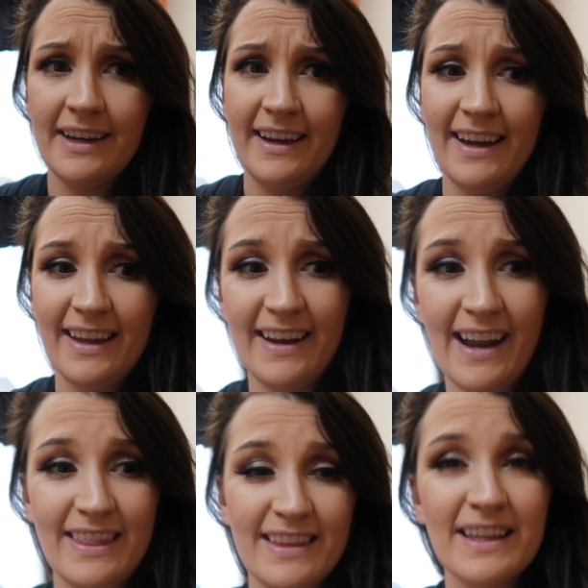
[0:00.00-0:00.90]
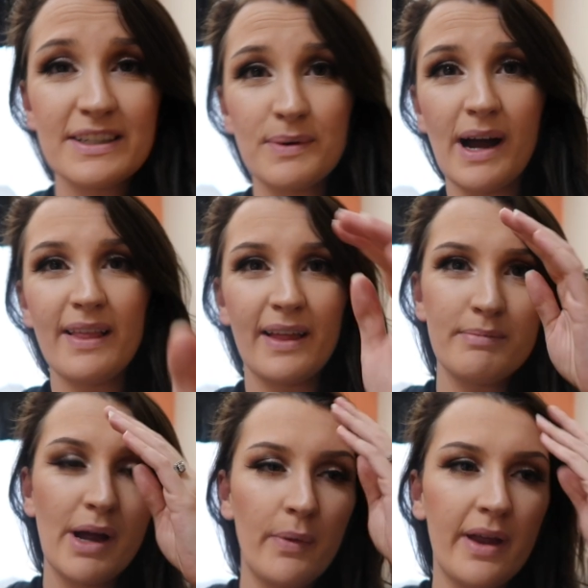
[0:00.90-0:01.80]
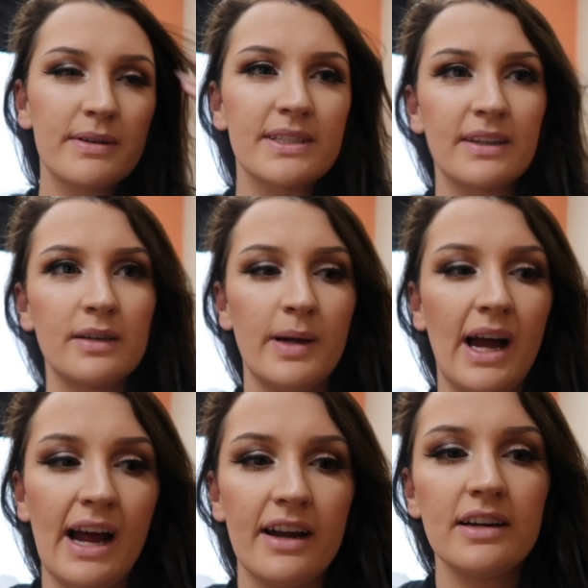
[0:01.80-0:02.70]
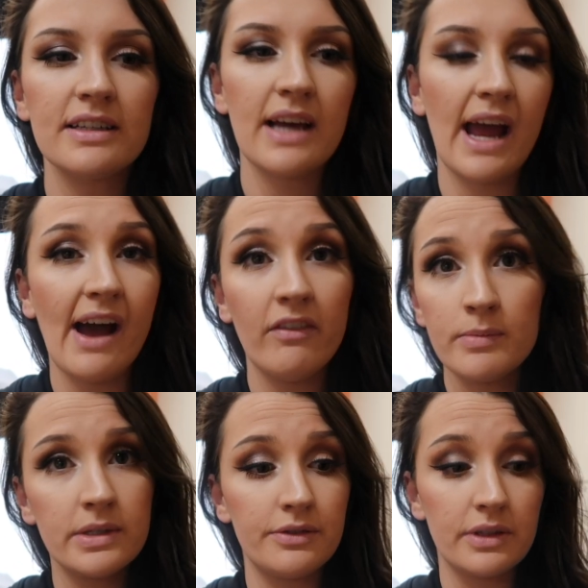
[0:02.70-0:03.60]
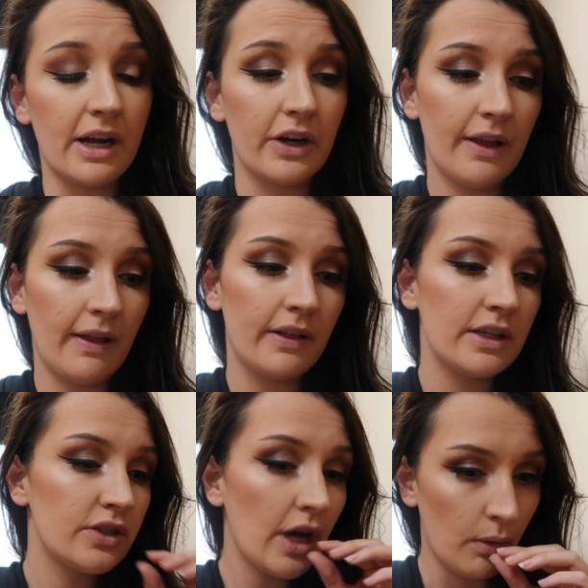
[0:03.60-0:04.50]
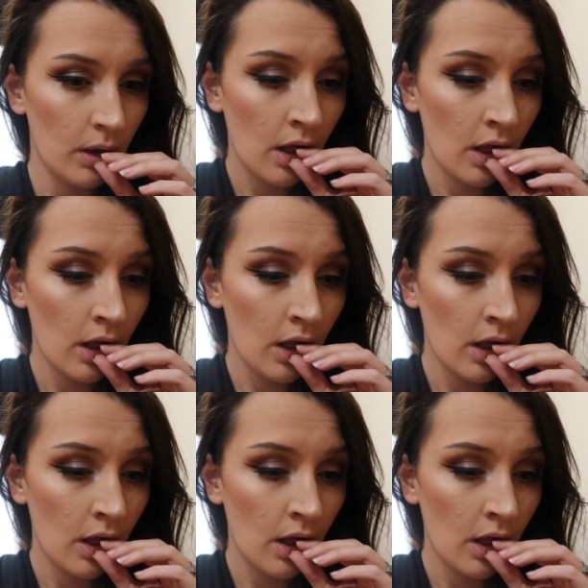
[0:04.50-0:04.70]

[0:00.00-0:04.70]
and I think that's why like my weight was a little bit higher, because I haven't been doing that great lately. So